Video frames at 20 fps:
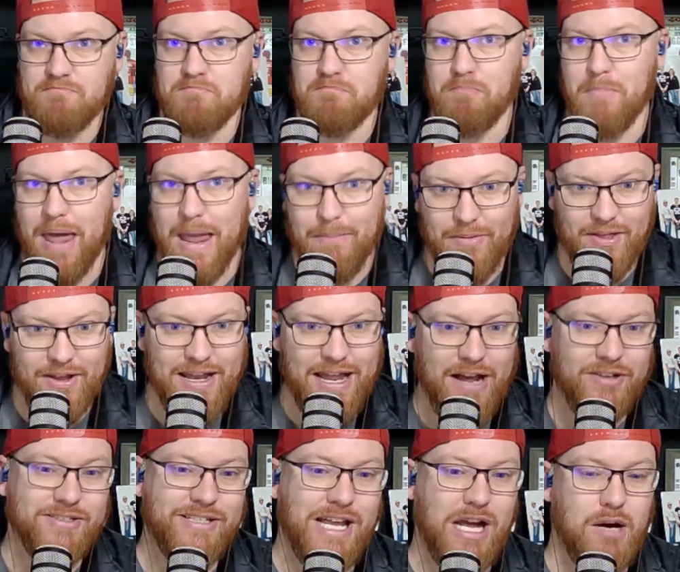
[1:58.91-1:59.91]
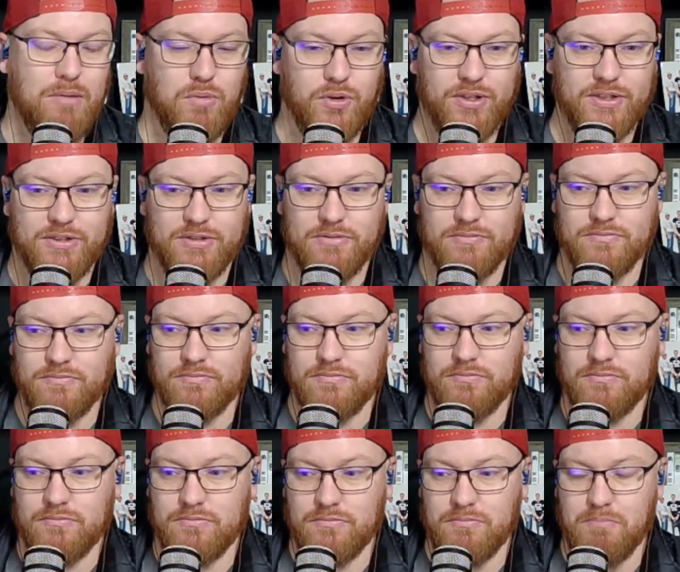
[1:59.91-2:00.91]
maybe the Dallas Cowboys,
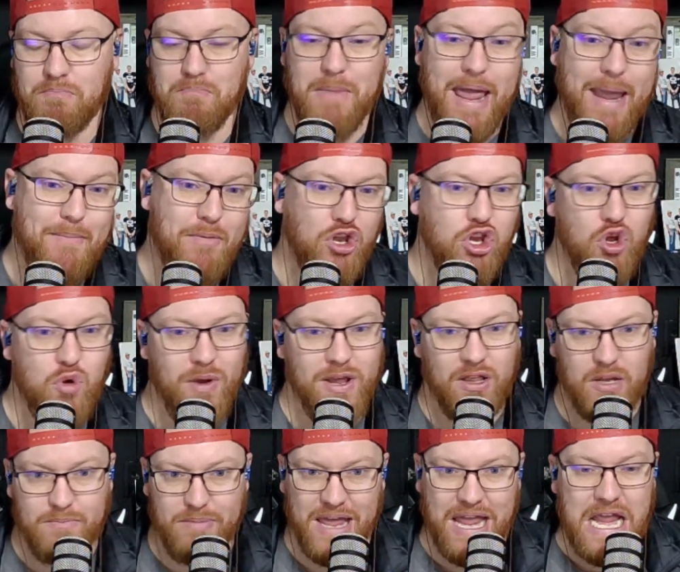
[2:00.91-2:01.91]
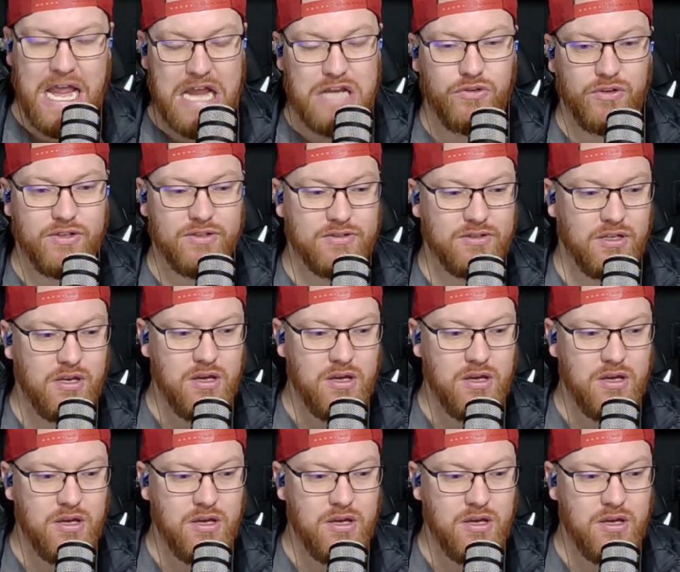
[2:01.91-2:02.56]
maybe the New England Patriots.